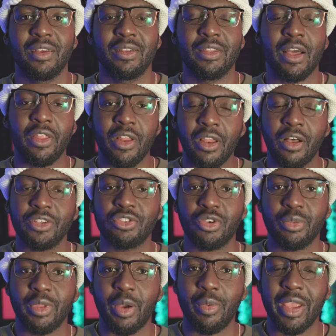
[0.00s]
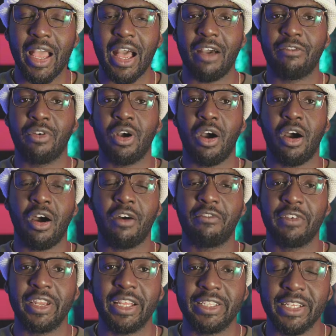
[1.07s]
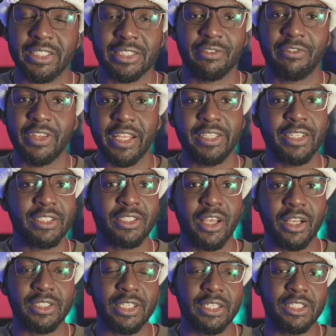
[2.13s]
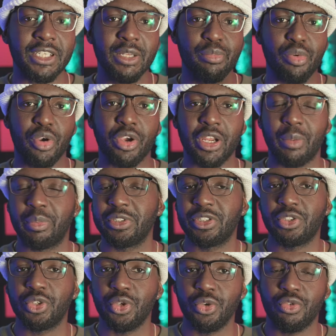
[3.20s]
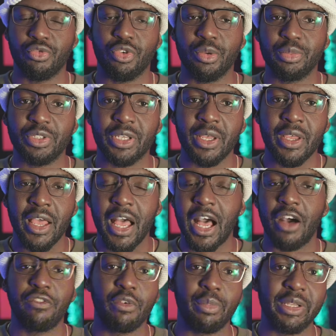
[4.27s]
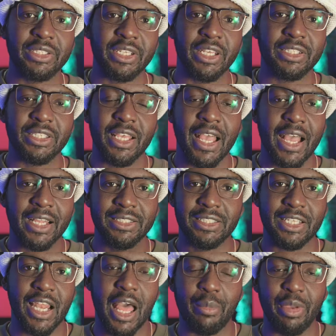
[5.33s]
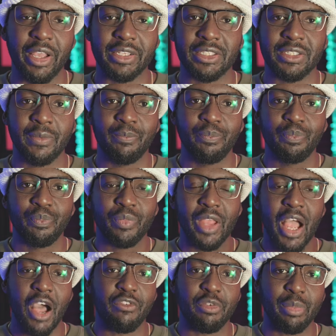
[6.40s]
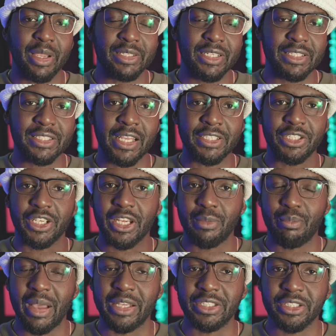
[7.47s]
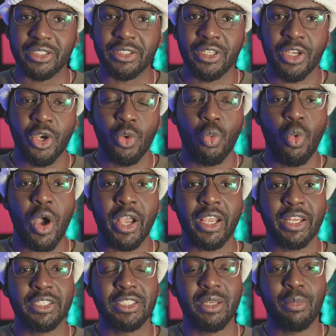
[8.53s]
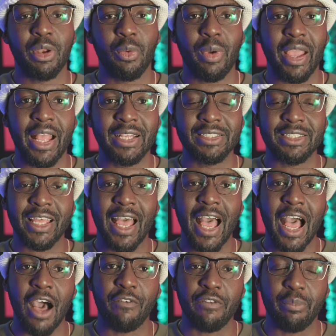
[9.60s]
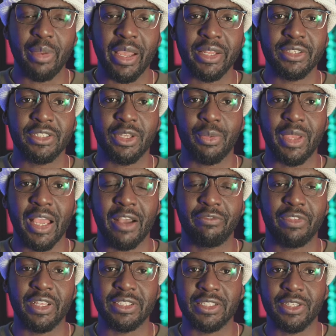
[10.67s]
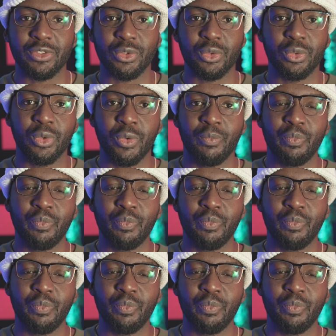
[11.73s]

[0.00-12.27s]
Now the last group that we have are phonetics and phonetics are essentially broken up into two groups, alphabetics and syllabics. Alphabetics, as you can imagine, work in a similar way as the alphabet. So we have this little